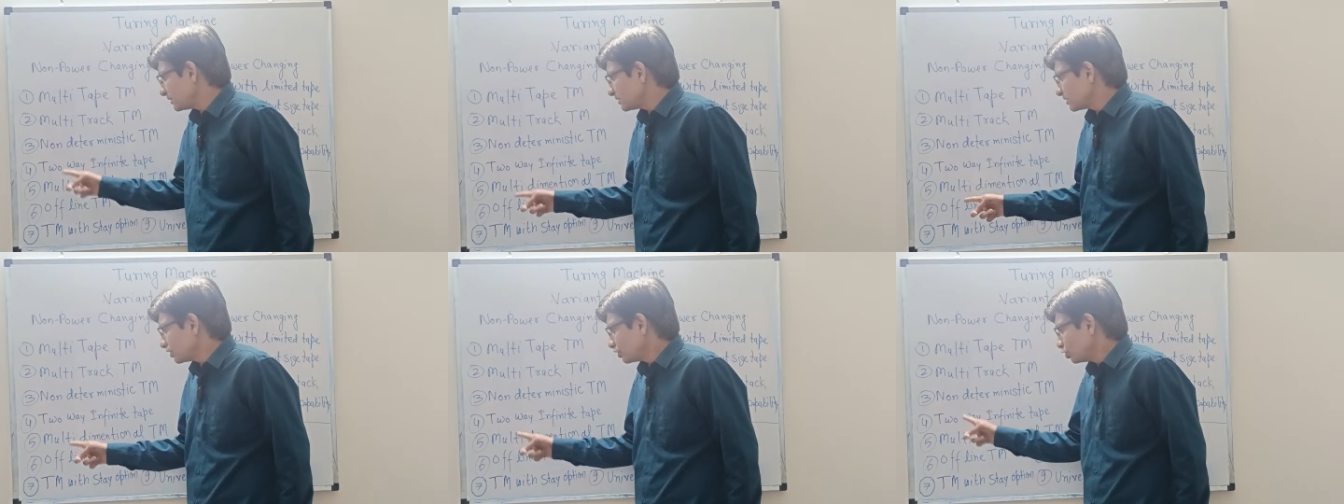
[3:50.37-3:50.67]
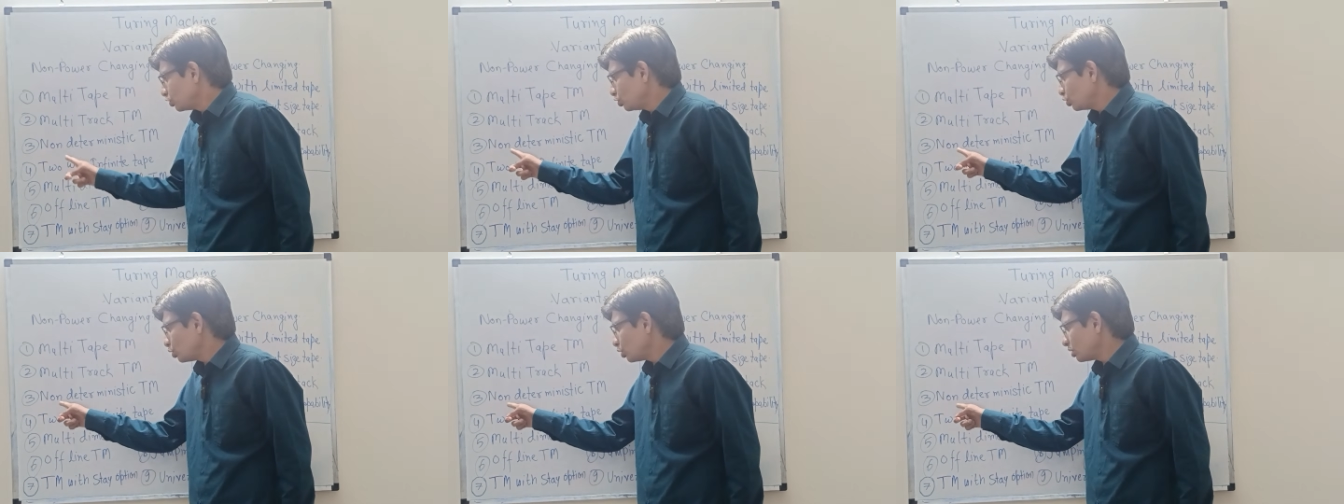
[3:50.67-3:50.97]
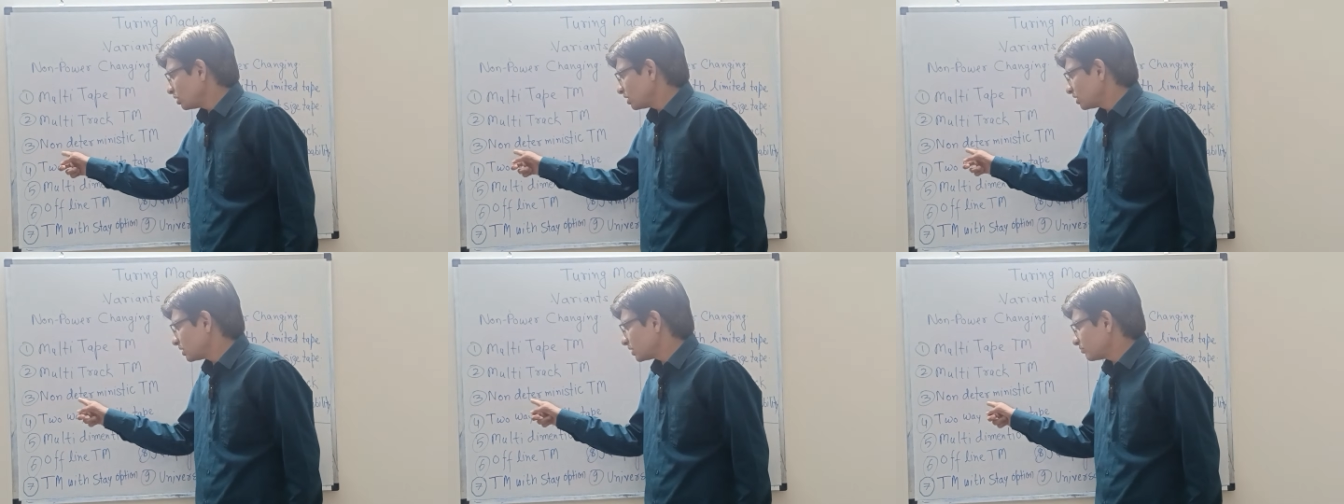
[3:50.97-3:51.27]
is
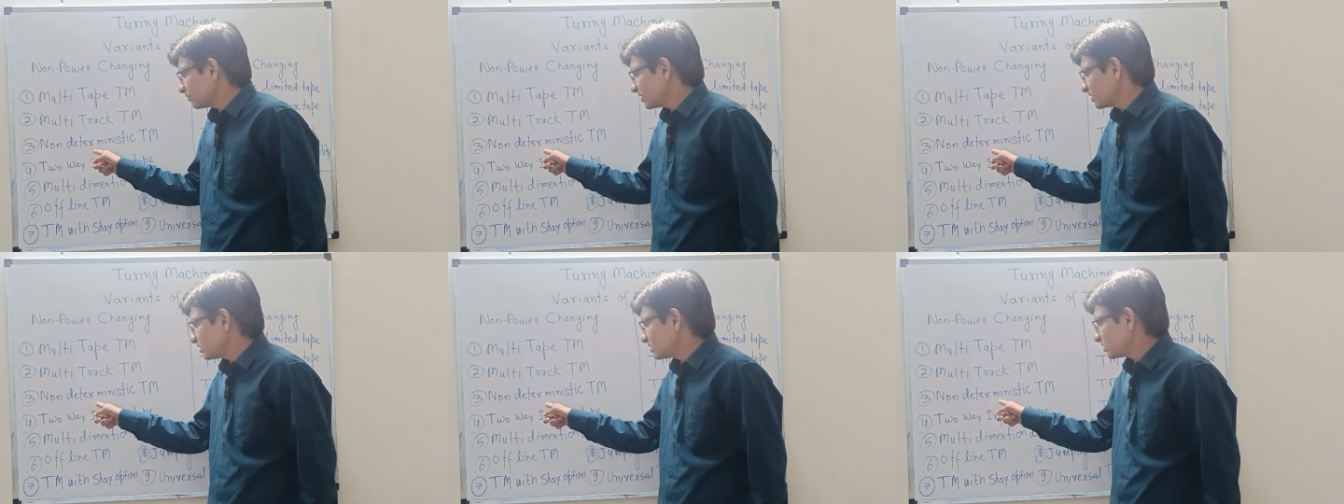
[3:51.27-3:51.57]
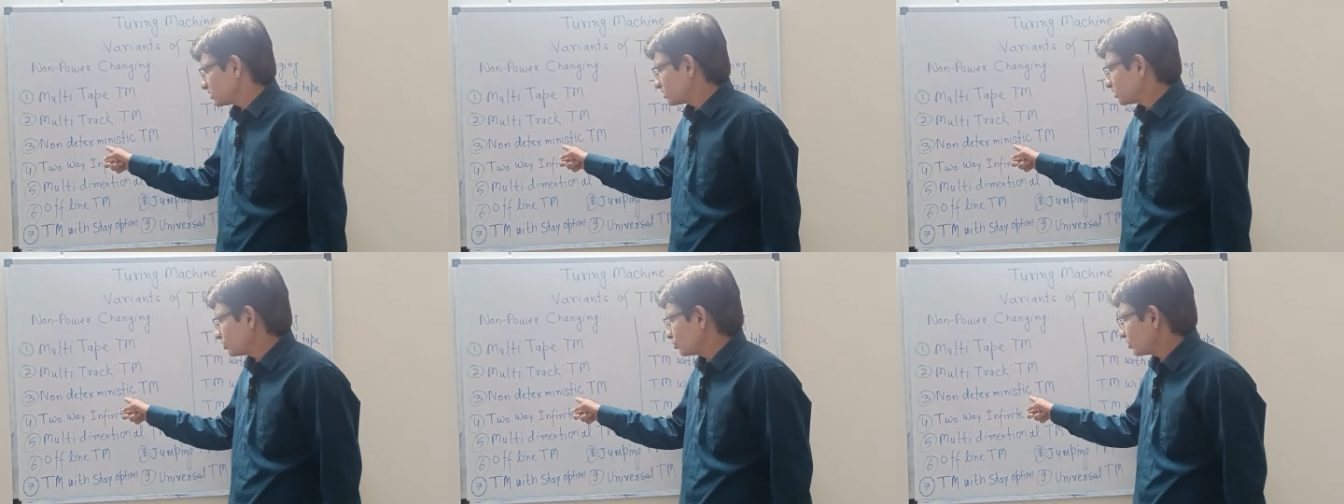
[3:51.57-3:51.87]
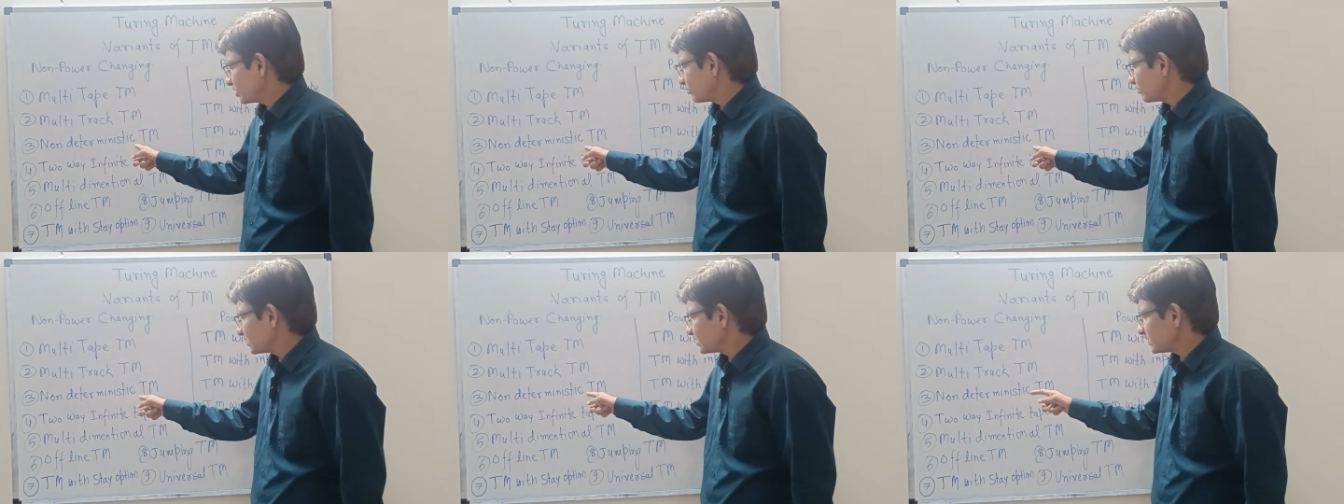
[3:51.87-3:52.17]
non-deterministic
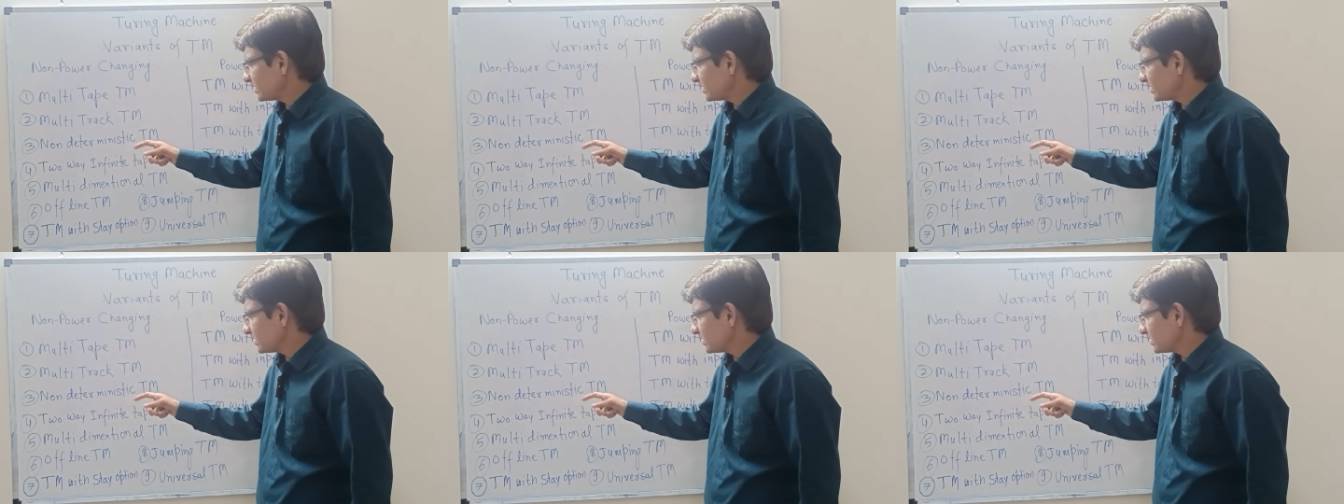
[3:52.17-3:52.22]
Turing